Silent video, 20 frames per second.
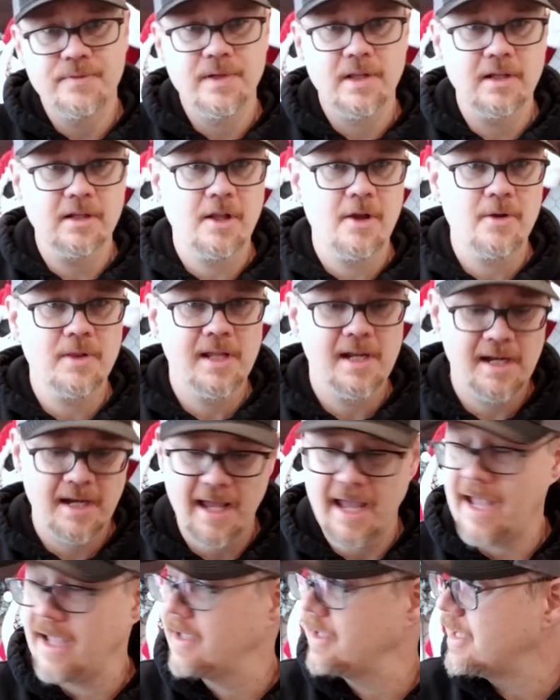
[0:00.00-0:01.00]
feeling lonely
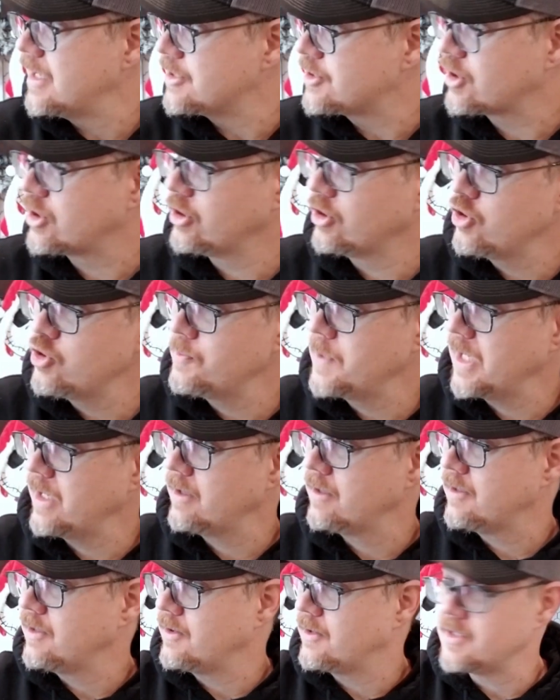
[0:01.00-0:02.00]
today. It's gloomy.
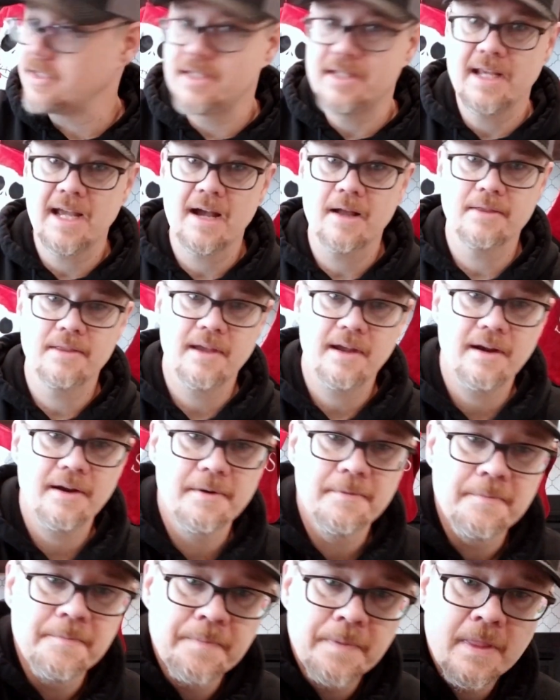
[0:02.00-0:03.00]
You can see out
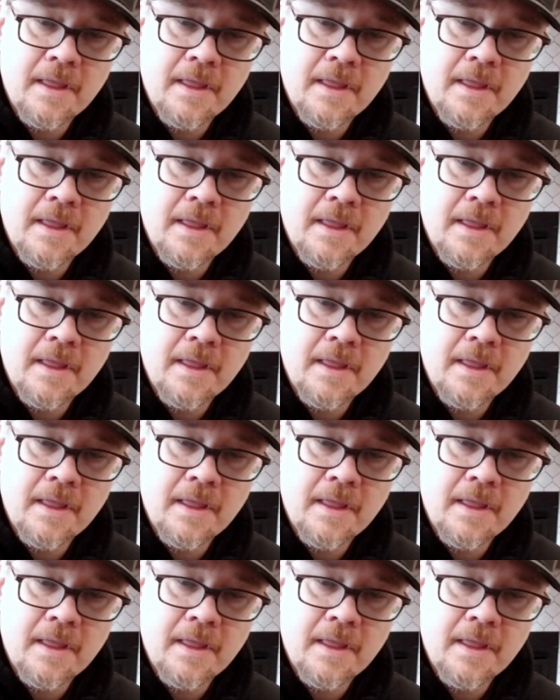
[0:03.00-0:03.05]
there,